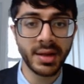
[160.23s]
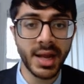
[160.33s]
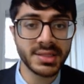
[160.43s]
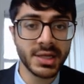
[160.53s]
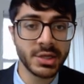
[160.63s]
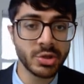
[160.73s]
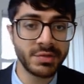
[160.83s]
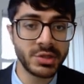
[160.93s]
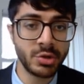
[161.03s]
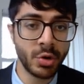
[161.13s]
And the last thing is
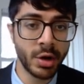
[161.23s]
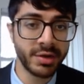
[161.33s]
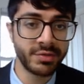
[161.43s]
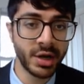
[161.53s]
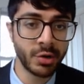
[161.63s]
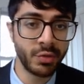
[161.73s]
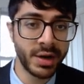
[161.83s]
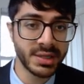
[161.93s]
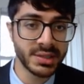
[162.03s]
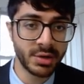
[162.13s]
obviously do not give
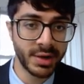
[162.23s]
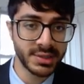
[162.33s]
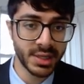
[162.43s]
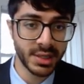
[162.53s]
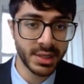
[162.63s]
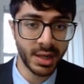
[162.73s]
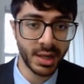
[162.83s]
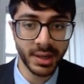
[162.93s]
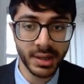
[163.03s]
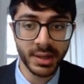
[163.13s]
diuretics in a right-sided
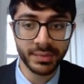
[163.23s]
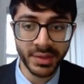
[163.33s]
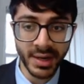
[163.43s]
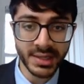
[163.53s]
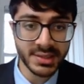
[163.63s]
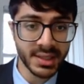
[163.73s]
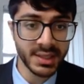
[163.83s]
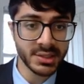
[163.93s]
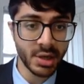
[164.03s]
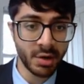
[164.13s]
MI. Then the next
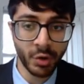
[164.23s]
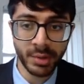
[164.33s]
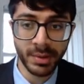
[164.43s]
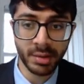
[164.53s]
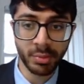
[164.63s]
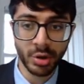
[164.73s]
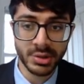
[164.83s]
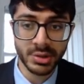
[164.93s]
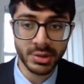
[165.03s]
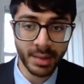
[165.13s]
thing is avoid beta blockers